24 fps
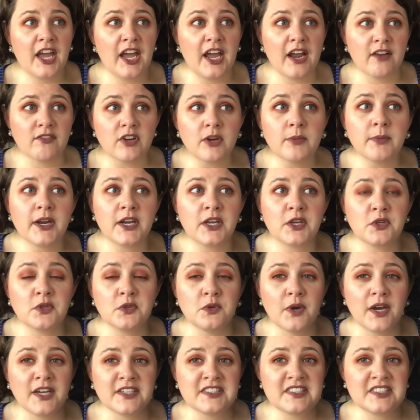everybody
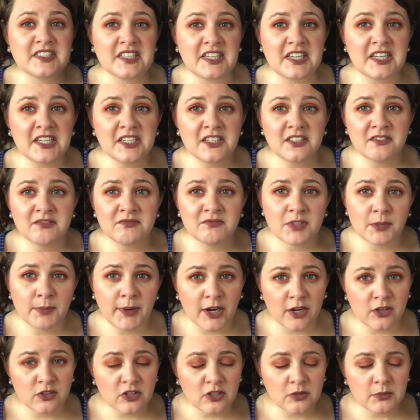who has seen the
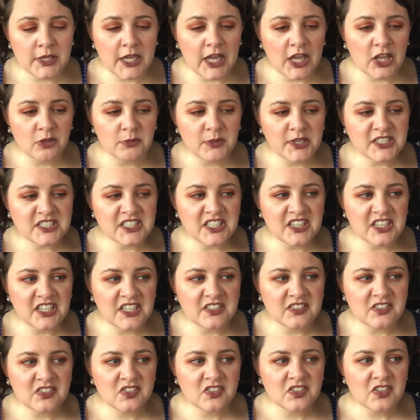paranormal element in
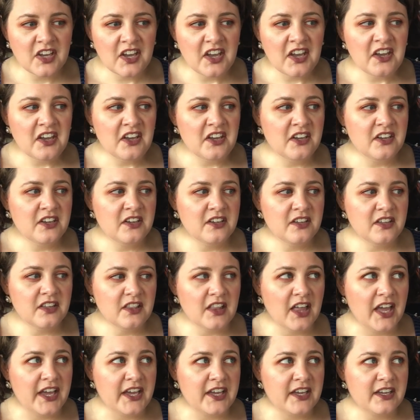this
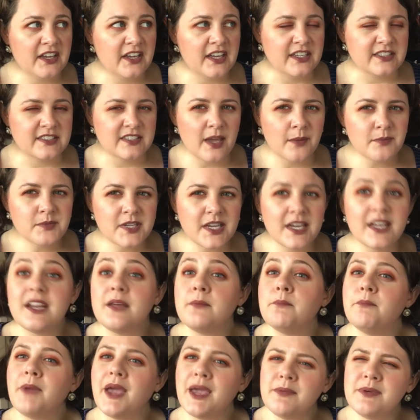like accepts
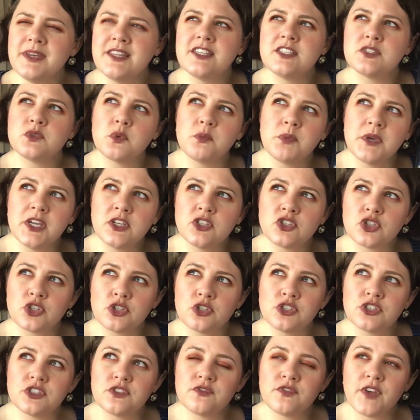it maybe this would be
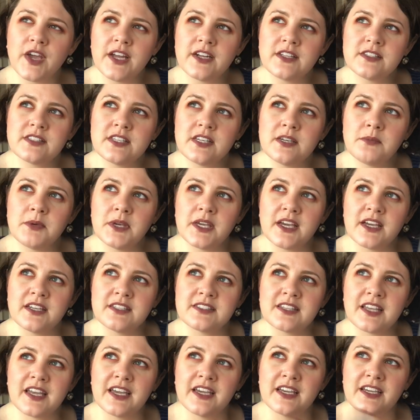intrusion fantasy
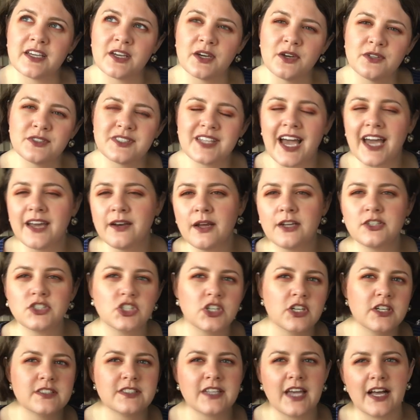because like ghosts i'm not
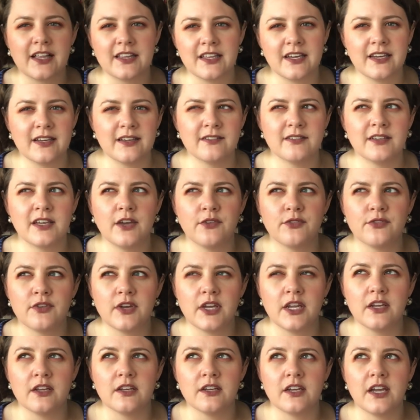sure exactly if
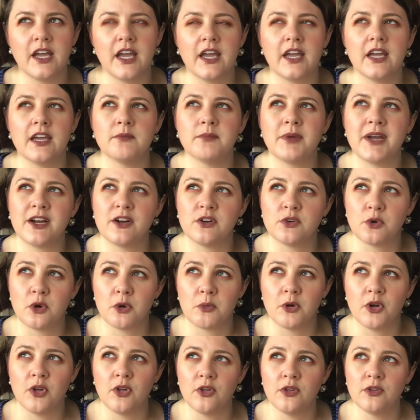a, a
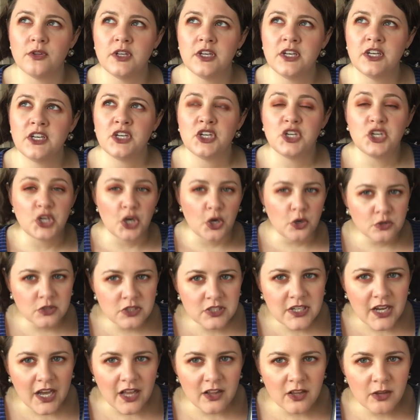paranormal
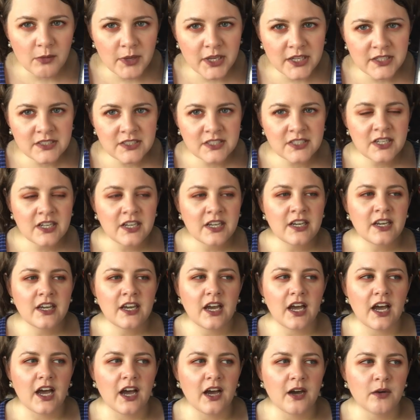ghost element
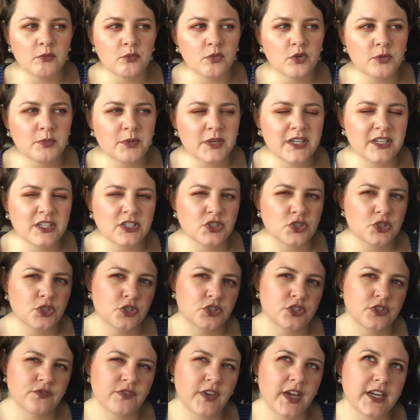um, would be an
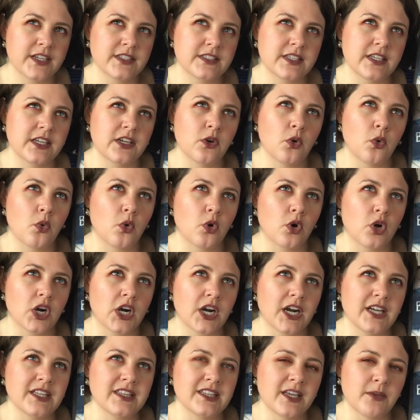intrusion fantasy
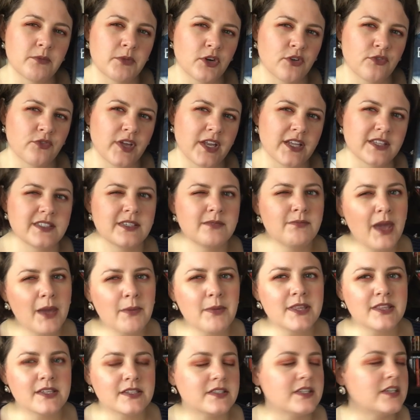or a liminal fantasy
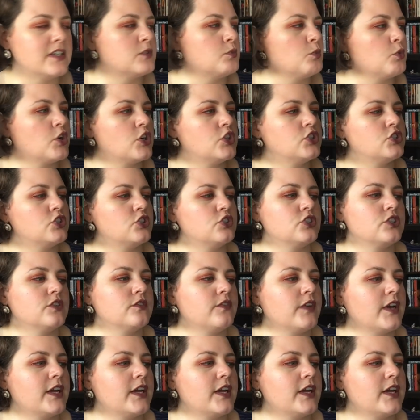maybe this is more intrusion